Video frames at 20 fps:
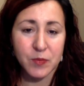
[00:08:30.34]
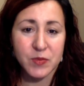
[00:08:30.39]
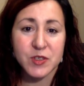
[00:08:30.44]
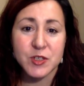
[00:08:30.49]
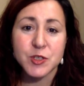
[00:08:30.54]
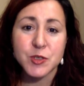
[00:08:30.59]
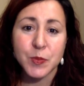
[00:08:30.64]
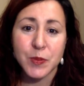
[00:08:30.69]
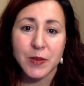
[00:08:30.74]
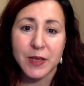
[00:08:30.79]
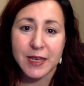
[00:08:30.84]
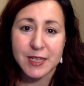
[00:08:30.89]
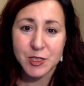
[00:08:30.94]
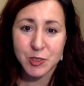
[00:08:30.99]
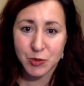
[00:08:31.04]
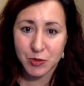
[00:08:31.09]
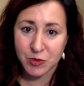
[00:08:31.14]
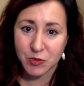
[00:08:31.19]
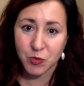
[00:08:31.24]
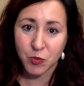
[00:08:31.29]
display
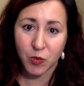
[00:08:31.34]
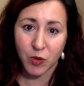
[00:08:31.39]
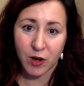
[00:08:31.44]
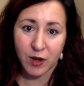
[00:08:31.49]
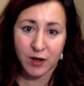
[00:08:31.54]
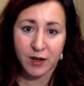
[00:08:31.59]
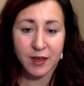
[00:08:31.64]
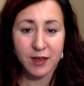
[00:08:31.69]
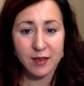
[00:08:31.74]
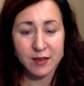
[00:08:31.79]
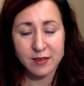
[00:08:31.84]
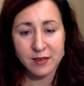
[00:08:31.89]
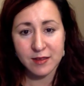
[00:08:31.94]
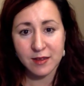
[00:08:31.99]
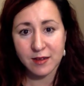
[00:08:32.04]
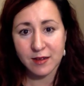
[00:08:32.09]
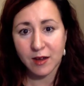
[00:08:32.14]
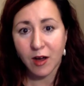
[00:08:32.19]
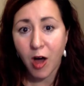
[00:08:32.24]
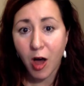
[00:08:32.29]
student work in
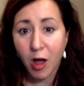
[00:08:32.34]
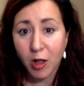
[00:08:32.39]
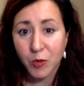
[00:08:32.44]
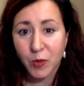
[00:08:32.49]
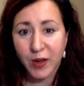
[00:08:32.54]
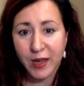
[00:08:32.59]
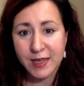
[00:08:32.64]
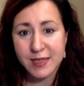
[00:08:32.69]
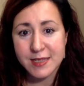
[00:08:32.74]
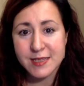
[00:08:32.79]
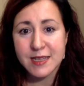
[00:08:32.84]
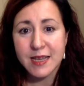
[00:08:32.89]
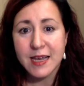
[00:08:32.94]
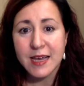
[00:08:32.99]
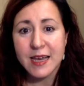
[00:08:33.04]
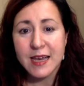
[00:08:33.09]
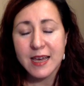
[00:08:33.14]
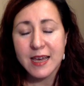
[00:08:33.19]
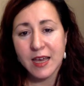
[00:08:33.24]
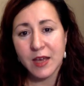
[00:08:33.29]
the hallways,
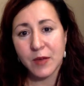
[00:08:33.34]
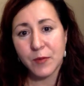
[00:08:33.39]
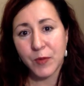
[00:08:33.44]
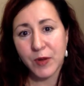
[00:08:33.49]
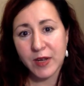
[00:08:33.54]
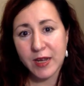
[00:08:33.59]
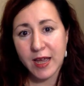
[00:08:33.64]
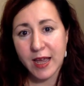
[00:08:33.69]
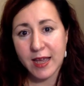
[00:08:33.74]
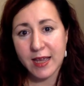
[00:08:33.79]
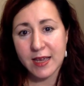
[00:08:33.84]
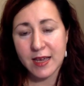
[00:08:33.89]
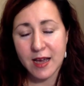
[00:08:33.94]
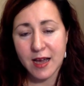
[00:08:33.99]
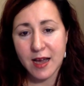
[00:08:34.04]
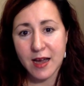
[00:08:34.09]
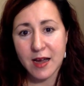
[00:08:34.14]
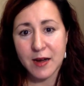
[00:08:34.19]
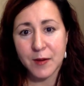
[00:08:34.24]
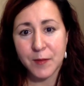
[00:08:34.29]
and when
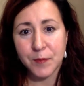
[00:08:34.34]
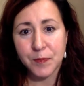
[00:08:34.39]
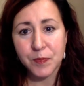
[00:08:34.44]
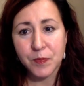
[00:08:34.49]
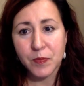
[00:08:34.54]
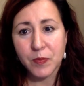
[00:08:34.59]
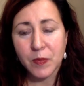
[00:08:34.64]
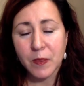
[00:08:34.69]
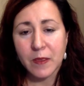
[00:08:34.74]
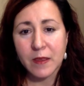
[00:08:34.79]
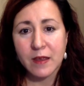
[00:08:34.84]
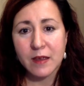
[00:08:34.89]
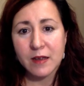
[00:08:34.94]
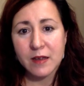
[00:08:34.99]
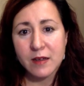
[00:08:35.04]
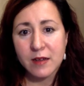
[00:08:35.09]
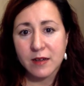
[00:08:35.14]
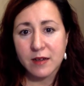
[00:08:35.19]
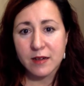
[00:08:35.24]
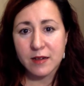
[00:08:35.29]
I
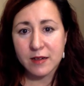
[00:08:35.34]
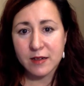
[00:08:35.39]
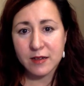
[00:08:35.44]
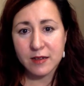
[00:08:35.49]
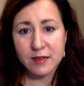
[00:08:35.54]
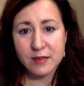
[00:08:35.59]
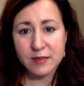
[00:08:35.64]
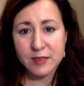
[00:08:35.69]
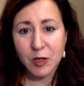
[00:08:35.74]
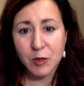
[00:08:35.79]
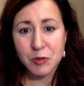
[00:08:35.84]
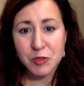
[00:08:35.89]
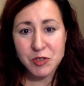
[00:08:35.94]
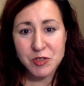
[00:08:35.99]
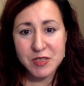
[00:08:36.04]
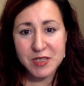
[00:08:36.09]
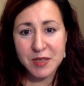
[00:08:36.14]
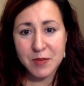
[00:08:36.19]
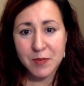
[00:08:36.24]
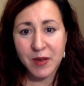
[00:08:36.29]
go
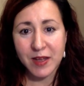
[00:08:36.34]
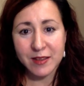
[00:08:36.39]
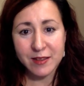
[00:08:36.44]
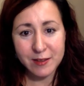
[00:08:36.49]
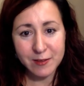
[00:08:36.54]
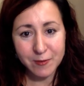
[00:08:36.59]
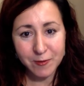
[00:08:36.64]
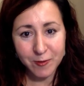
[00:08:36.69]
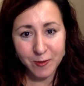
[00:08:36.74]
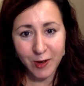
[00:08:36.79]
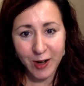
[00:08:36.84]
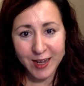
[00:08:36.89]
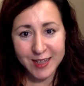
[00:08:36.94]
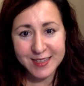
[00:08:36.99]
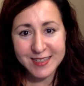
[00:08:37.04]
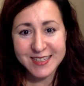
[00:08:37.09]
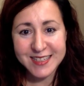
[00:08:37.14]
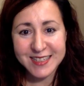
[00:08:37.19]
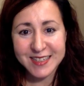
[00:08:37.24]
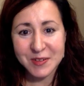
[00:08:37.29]
to see my little
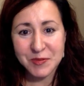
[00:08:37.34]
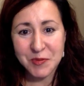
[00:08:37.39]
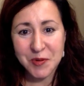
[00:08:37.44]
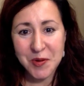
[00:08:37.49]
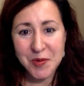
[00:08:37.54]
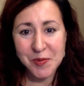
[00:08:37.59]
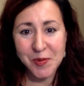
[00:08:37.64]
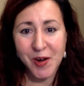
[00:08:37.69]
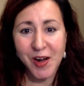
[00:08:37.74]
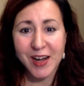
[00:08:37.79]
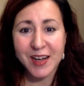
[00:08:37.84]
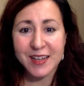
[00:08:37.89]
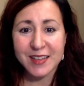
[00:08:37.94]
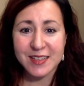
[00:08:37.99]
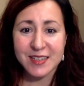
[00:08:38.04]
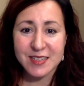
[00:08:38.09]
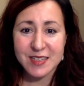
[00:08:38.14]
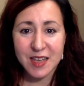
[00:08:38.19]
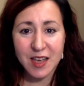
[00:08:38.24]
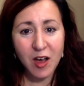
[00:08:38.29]
friends, we walk
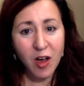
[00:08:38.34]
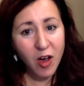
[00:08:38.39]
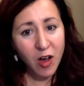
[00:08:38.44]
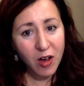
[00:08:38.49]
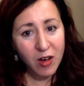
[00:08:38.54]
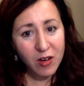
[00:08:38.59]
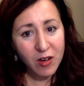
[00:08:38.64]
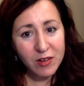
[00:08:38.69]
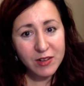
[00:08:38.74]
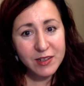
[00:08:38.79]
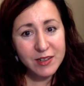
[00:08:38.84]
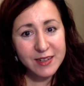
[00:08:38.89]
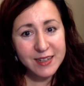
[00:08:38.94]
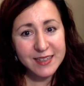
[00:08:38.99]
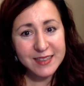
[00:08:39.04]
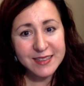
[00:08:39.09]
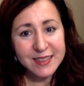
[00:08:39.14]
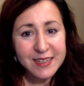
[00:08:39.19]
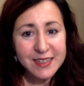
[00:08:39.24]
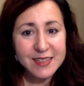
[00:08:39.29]
and they say, oh, look
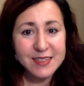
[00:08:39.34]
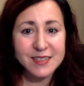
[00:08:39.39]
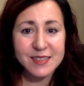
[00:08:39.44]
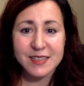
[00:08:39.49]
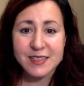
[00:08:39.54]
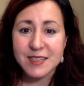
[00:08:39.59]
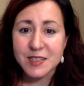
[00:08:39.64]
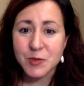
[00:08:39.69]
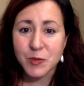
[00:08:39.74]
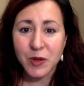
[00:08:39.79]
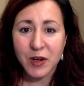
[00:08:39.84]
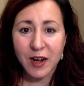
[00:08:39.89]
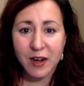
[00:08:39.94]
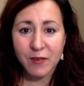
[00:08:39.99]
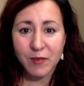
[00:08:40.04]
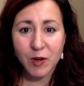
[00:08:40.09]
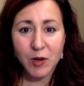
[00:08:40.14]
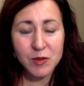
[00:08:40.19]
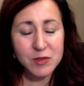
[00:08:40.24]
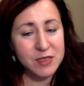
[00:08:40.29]
at this. This is what
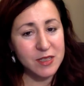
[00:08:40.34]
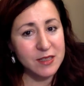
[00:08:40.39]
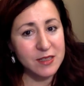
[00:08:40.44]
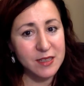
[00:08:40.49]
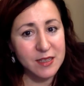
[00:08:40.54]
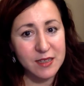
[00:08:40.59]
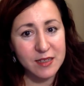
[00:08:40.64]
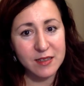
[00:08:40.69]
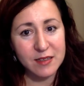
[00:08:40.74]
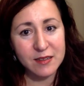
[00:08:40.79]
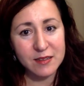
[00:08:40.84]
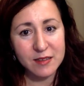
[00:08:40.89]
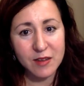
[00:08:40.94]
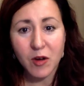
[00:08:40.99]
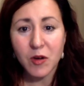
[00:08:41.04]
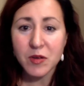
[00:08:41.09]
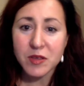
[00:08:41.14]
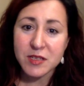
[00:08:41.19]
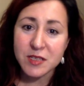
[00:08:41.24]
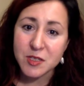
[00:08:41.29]
I wrote. And
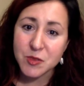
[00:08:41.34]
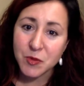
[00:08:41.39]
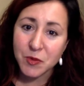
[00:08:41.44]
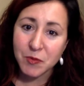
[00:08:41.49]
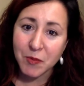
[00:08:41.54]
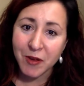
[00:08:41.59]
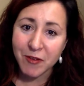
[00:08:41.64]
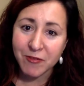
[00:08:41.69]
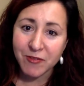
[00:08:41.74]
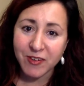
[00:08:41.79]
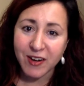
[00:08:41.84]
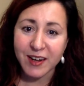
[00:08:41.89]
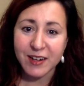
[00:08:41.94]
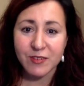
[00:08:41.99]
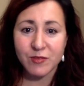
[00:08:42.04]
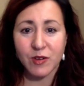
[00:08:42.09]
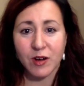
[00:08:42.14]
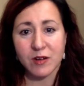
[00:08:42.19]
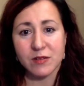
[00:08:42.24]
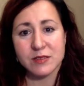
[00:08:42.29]
this is what my
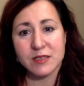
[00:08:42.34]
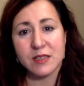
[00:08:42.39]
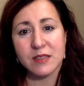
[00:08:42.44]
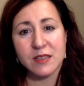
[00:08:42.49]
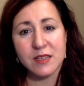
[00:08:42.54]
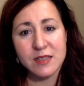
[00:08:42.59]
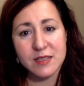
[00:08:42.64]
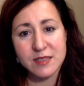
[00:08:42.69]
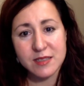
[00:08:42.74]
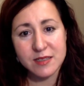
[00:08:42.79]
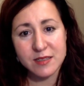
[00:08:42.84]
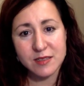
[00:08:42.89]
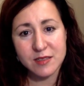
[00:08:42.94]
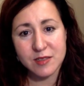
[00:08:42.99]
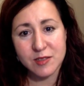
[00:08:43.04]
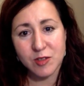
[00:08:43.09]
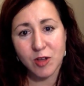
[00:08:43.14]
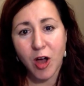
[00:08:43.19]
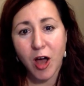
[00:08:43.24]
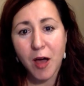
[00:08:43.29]
friend wrote. And they
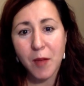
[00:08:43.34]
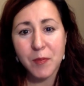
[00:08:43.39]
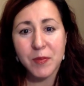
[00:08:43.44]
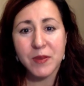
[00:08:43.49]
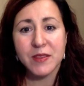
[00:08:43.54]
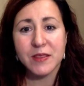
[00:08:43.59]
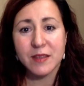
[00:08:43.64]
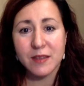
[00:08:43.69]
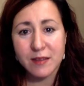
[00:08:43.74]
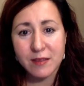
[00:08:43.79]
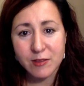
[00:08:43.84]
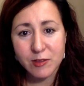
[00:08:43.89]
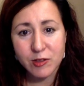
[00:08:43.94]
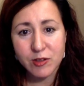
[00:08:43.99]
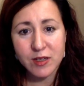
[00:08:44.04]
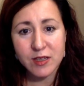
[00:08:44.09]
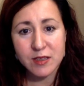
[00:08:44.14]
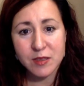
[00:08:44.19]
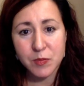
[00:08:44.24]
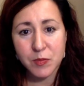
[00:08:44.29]
stop and they
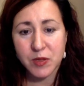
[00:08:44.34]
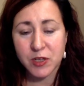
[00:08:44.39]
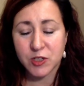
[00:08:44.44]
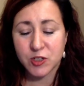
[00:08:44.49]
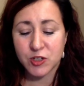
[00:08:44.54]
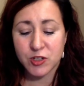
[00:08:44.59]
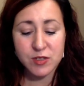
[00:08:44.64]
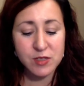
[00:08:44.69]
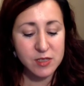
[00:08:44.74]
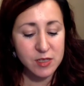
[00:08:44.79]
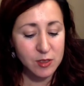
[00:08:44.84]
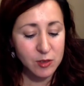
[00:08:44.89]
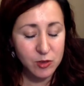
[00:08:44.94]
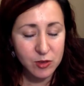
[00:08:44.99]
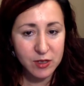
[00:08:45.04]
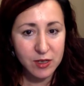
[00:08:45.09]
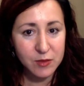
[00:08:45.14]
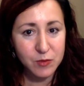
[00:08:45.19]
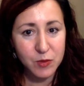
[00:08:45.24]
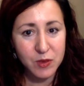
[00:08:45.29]
look at the pictures. They
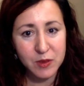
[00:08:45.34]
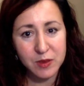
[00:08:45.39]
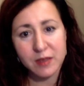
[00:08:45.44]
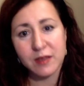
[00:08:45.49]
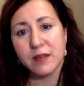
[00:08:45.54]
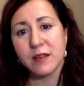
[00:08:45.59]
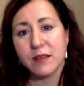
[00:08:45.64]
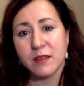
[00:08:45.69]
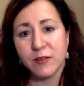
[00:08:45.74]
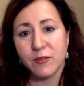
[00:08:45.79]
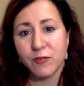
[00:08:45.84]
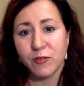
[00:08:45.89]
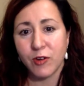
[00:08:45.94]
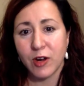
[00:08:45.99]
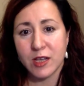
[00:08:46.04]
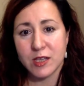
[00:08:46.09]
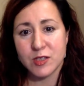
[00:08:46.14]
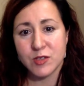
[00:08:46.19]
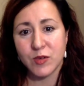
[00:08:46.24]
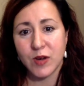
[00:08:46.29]
look at what their
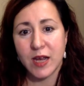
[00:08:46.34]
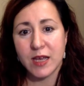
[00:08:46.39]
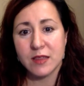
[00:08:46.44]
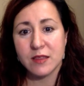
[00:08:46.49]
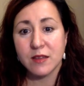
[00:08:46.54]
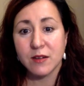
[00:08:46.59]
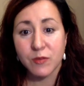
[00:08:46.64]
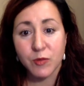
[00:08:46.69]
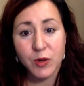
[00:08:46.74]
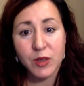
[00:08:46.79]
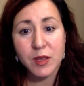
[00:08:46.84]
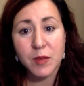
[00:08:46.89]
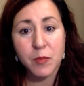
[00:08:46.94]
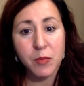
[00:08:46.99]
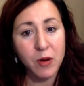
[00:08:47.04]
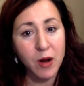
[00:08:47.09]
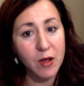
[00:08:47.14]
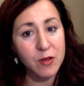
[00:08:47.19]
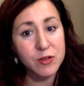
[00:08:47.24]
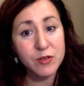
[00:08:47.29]
friends write. They're really
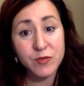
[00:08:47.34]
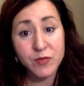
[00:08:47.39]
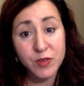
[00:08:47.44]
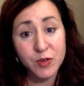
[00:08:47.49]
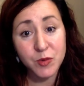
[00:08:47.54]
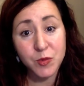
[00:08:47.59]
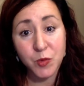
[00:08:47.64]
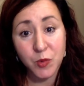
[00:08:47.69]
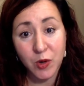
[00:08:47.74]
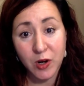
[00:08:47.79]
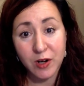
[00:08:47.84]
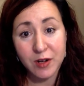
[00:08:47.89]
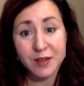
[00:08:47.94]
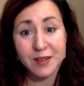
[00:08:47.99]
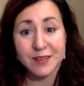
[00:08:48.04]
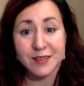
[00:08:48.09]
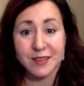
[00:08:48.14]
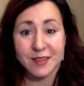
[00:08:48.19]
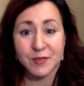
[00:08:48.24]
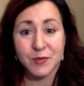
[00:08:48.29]
proud of their work
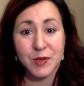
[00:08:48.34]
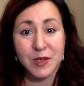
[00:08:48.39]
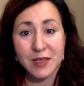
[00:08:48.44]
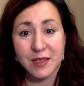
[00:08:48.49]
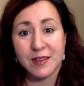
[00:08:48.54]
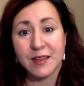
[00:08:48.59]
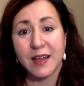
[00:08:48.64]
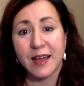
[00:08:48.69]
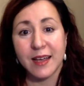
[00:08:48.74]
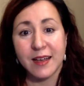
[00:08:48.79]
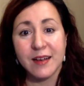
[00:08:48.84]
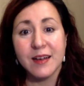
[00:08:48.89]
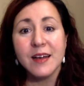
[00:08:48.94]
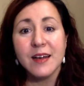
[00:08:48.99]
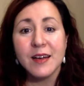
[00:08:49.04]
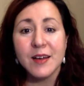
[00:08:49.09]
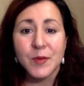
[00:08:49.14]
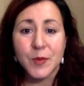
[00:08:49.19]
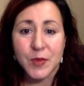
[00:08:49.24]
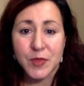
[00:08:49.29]
and they really like
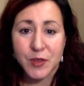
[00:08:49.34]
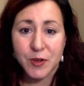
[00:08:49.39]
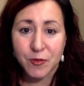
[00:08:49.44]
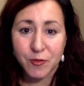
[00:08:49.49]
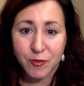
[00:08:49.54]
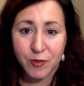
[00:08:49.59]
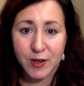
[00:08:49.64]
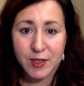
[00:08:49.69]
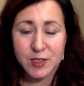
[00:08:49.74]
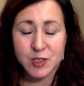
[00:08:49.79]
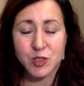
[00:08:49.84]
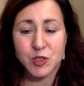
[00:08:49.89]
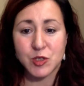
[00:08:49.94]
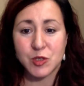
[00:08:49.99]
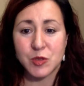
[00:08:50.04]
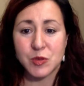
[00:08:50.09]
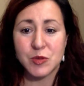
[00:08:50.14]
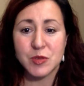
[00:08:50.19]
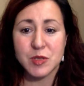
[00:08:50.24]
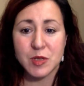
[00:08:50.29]
what their friends
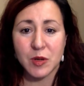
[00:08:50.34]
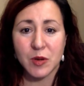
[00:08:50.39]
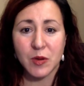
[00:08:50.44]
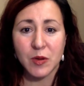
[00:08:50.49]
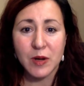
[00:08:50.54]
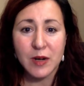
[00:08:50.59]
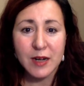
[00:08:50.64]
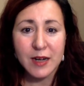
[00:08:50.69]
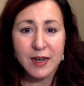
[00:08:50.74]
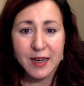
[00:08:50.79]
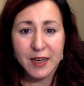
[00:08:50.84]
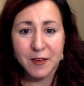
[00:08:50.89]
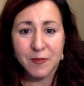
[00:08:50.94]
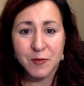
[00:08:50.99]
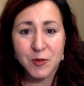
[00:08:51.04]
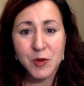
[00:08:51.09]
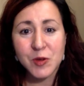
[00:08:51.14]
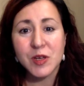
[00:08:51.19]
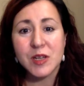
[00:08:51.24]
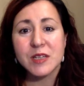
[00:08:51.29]
do. So
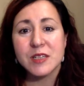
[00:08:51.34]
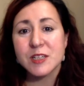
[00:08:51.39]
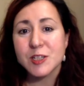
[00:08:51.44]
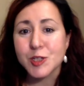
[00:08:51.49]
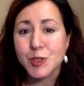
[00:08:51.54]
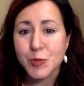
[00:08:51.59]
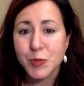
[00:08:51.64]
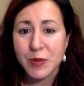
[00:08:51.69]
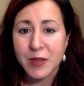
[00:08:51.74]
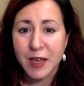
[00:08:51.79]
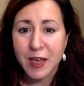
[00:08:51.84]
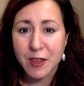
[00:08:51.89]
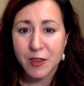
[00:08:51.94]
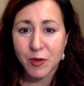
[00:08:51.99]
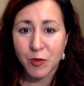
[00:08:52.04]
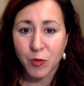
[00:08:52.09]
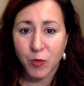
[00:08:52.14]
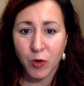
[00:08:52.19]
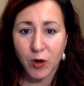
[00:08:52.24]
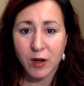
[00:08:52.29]
if you can display
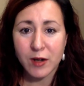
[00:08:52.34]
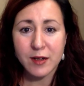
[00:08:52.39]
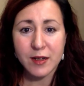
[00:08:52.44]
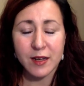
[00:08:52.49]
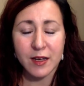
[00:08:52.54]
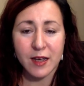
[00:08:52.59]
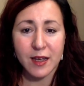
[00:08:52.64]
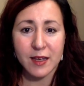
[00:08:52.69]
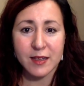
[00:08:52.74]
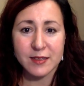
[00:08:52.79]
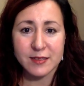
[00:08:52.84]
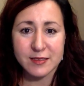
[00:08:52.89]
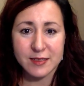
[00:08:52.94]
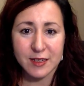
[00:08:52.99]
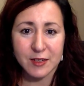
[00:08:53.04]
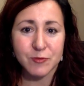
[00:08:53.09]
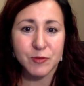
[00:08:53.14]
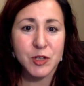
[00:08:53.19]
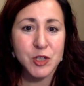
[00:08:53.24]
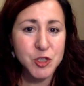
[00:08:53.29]
their work and
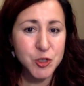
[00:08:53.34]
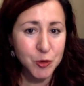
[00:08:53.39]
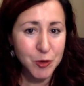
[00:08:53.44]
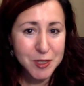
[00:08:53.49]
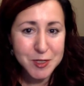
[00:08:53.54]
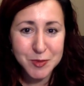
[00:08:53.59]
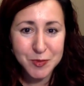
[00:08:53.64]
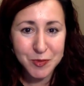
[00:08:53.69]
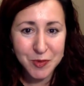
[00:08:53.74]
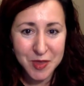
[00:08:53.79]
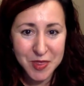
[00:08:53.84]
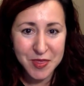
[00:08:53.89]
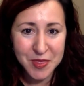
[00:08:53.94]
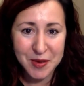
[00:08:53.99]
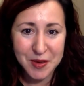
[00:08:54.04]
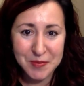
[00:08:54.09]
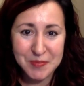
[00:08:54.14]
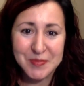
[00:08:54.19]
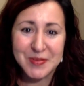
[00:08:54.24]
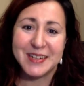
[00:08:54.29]
rejoice with
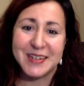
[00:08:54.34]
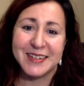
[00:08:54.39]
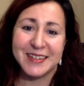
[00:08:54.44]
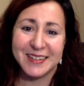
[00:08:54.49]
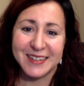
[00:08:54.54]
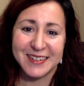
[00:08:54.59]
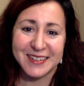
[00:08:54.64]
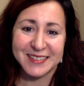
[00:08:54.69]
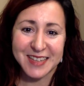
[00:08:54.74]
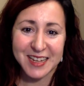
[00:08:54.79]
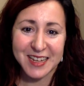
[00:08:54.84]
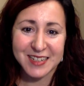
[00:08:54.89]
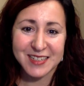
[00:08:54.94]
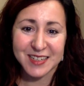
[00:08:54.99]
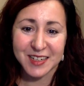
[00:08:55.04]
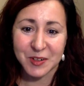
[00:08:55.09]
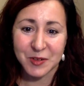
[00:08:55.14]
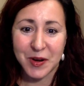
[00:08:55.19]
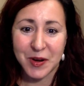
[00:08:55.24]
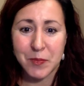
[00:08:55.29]
them, that is
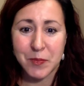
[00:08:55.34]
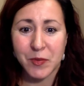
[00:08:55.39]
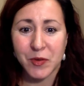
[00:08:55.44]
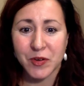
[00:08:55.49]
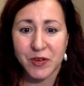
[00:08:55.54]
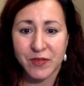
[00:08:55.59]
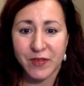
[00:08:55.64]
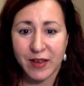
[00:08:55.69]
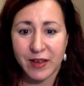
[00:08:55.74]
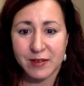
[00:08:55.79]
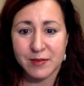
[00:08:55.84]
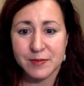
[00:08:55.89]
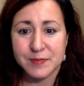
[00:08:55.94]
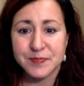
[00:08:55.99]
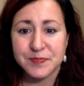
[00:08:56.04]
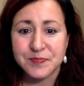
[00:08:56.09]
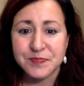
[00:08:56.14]
a great motivator.